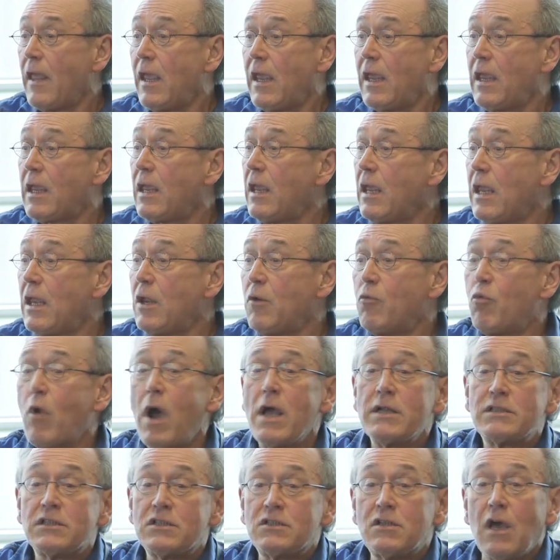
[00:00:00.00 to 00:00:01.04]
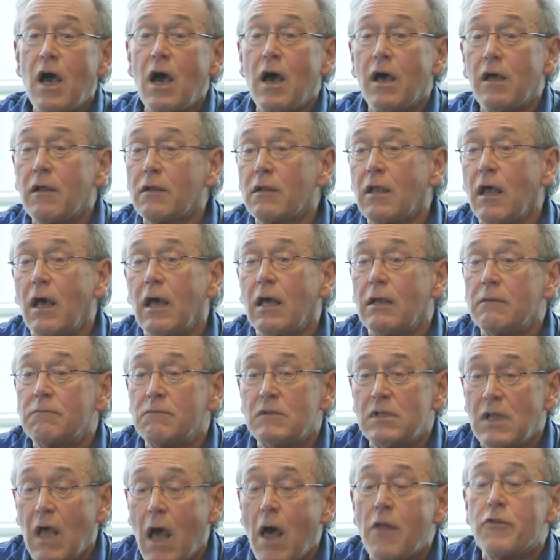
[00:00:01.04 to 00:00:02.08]
He writes to
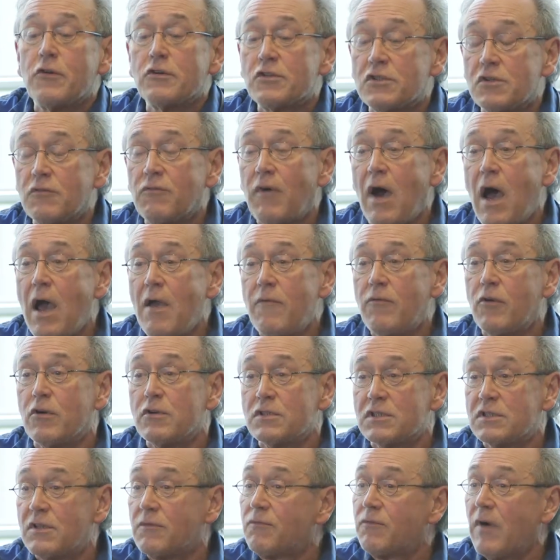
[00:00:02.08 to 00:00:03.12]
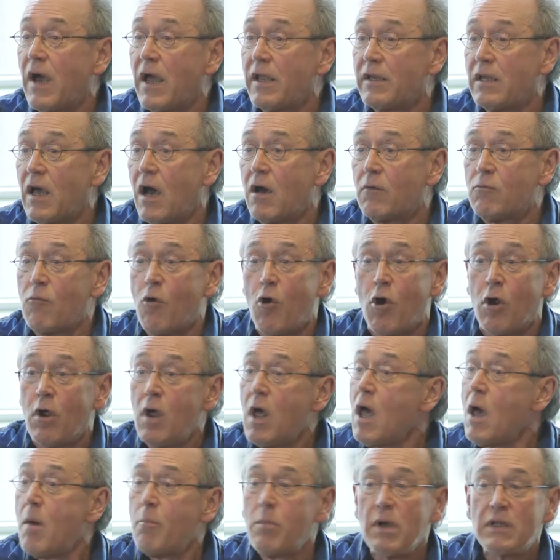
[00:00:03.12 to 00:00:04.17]
other survivors to find out more,
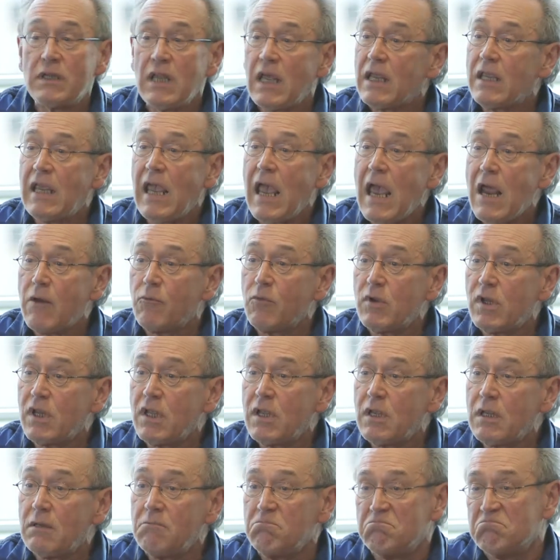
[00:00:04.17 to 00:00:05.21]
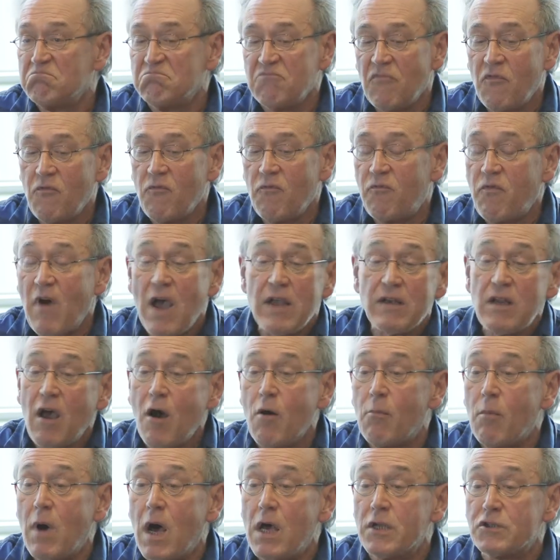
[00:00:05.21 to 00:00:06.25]
but they can't really find
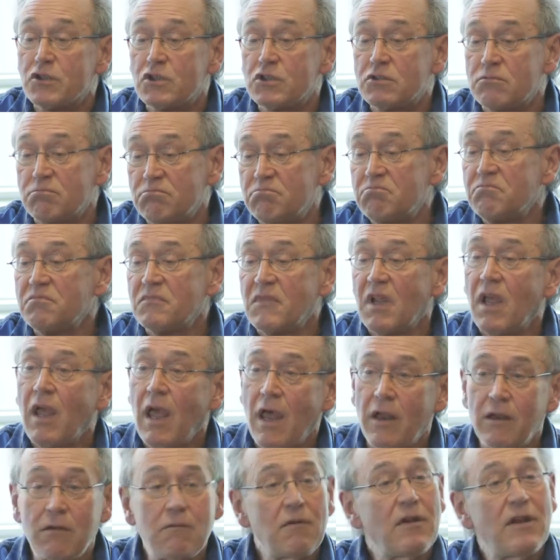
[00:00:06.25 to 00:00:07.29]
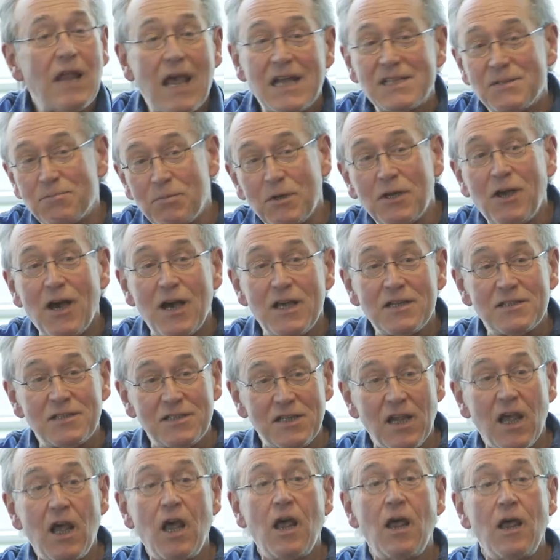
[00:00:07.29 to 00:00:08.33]
out much. And that's because
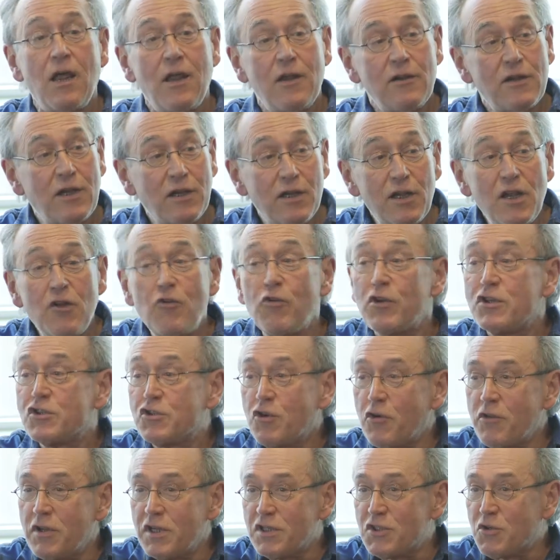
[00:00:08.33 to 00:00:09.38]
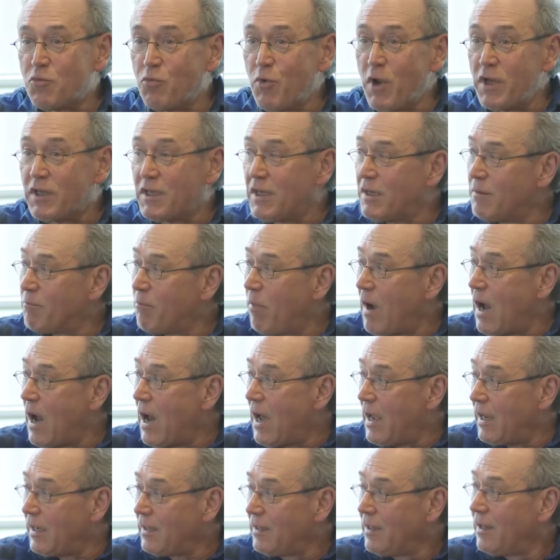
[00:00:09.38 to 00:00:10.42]
the literature that's written
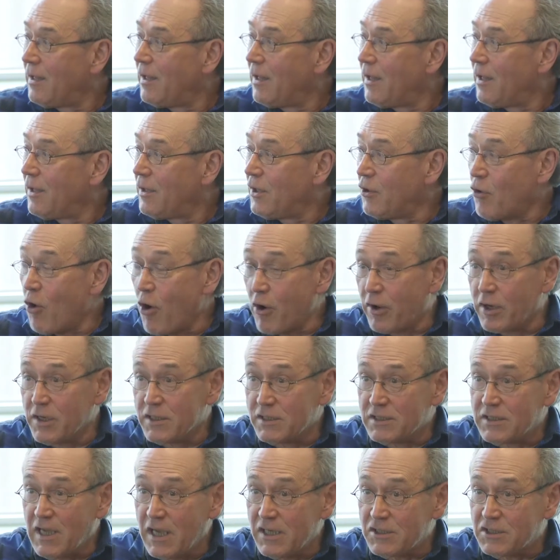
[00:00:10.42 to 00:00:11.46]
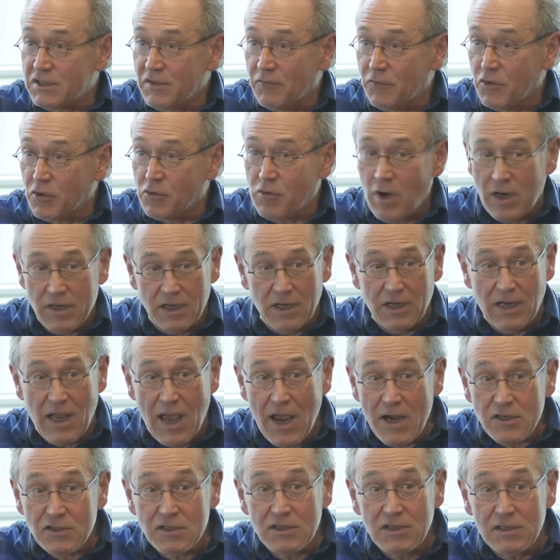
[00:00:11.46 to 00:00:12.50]
by the Organization of Ukrainian
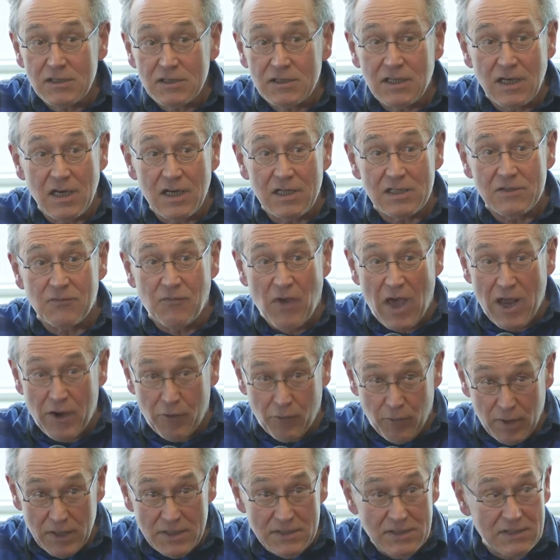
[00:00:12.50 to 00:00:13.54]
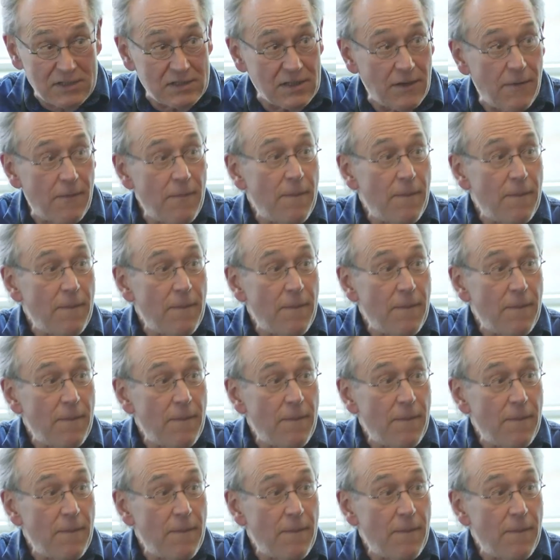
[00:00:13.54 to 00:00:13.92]
Nationalists and its veterans